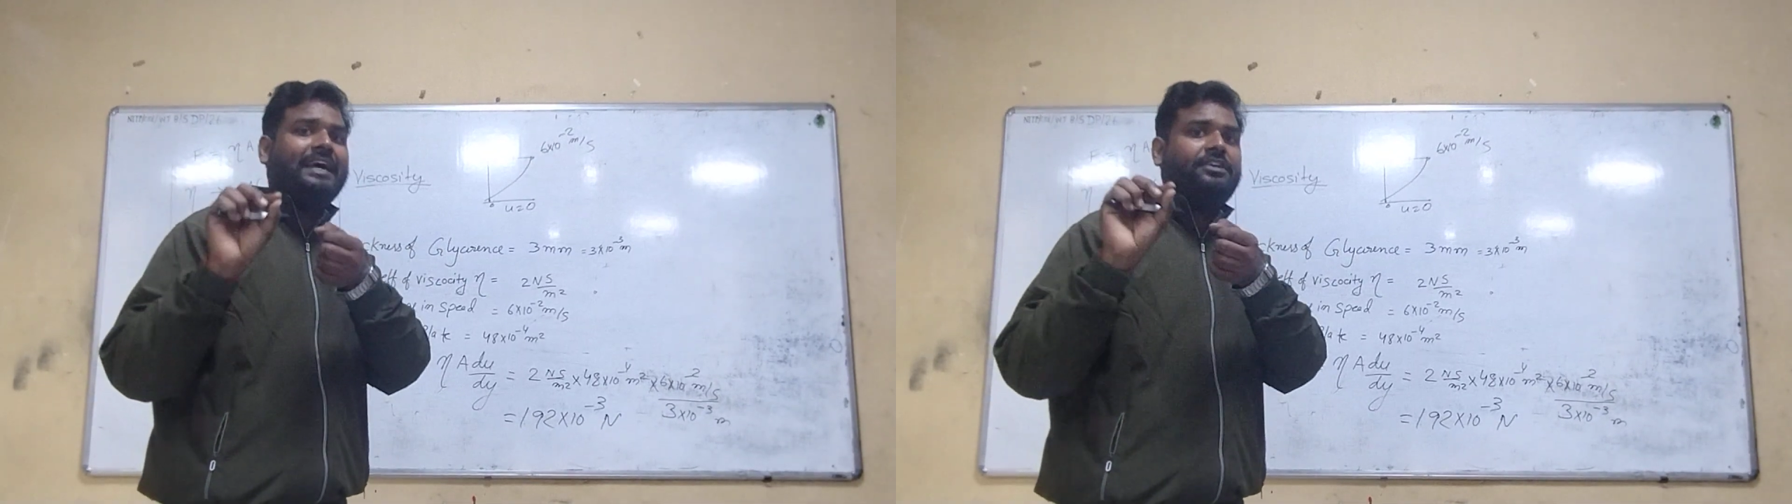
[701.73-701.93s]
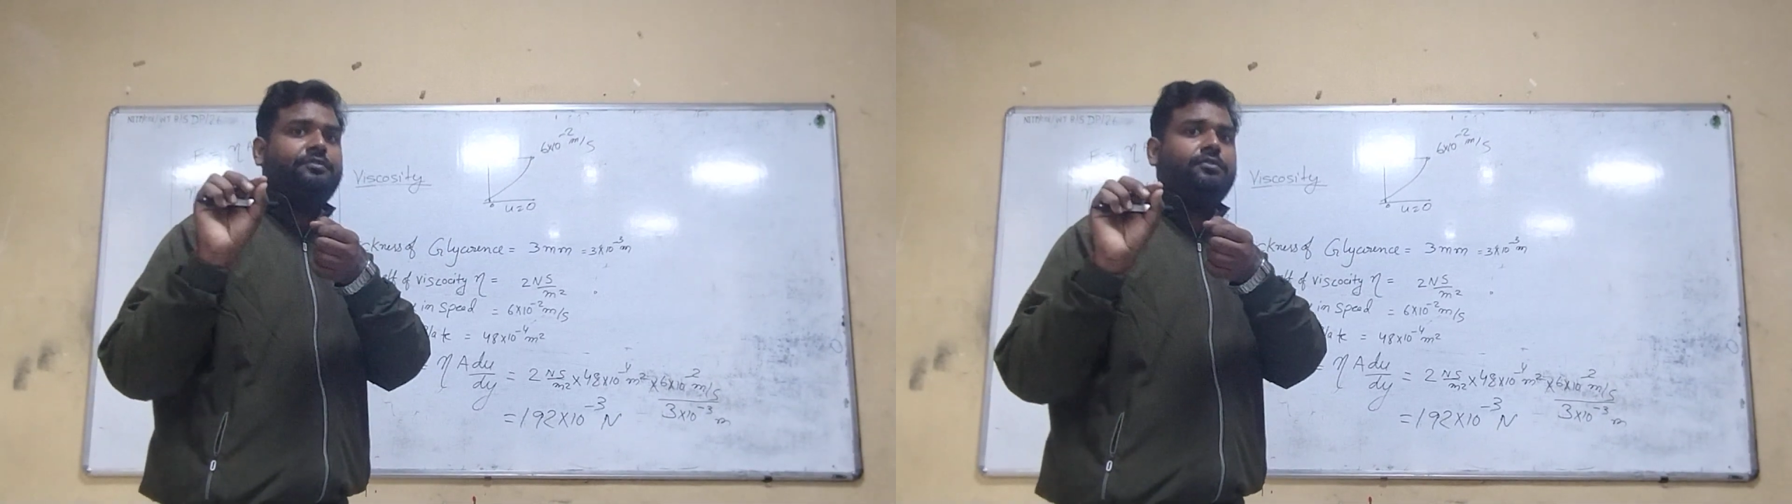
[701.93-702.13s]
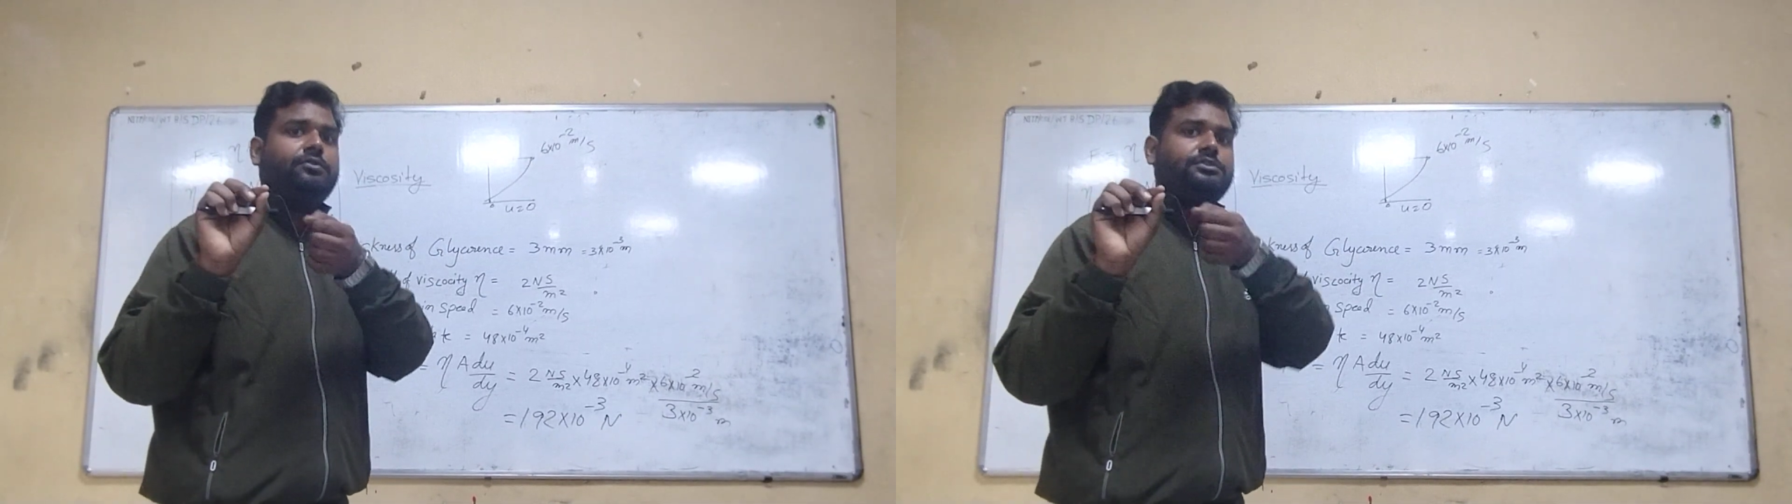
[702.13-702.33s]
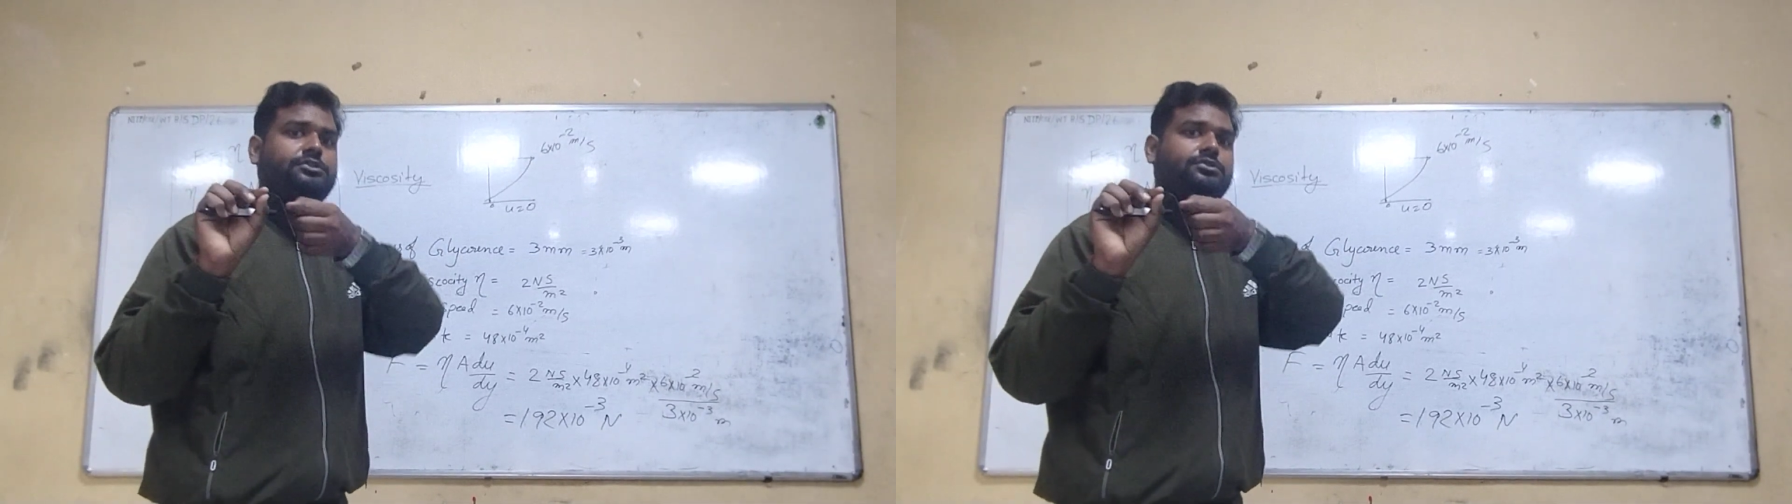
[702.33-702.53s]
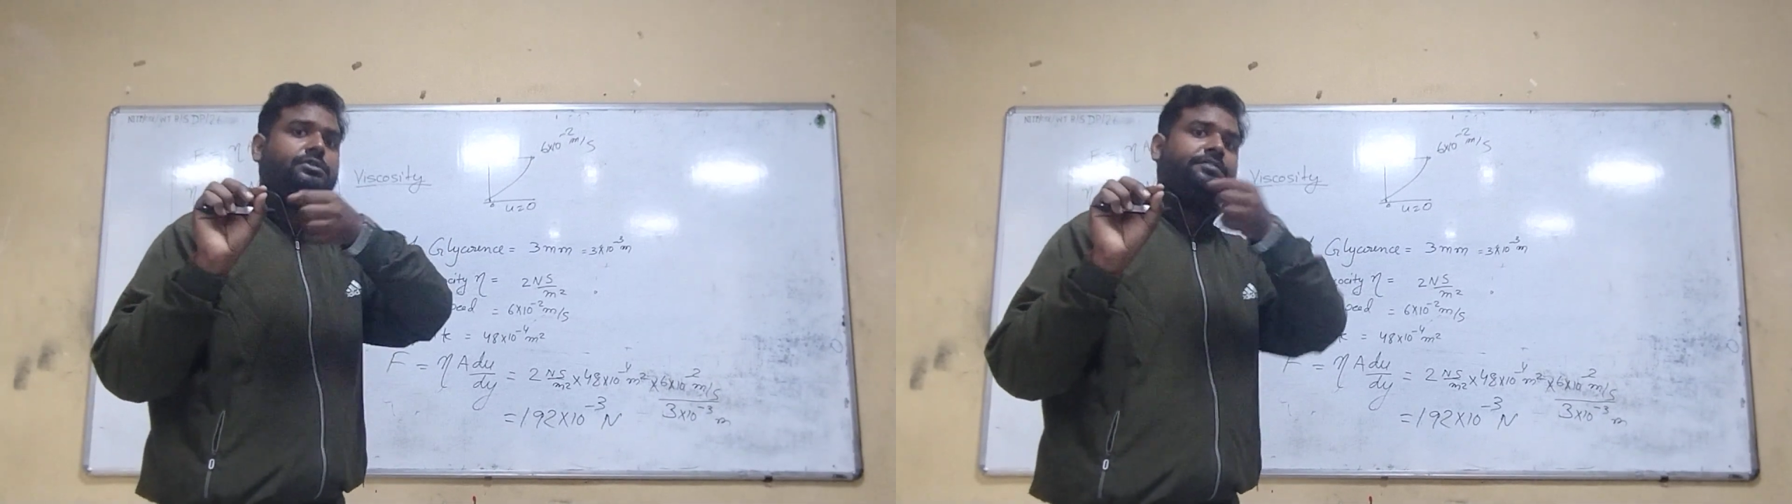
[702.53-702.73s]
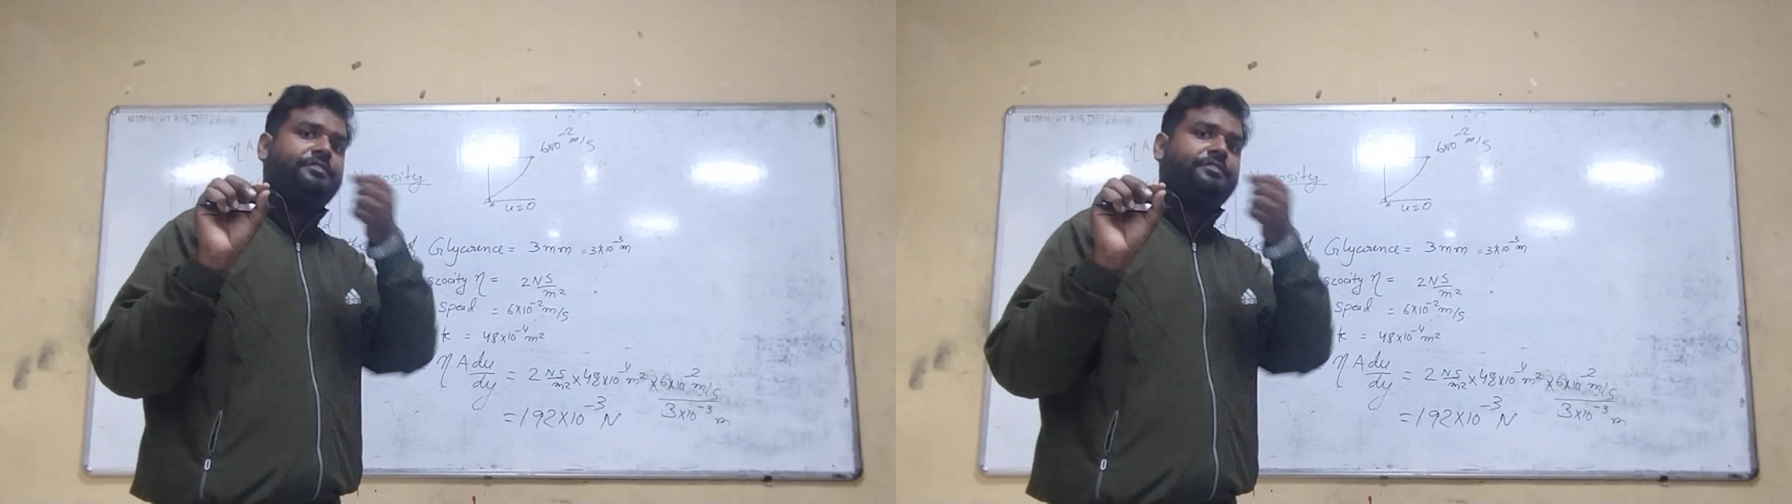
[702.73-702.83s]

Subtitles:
that force to the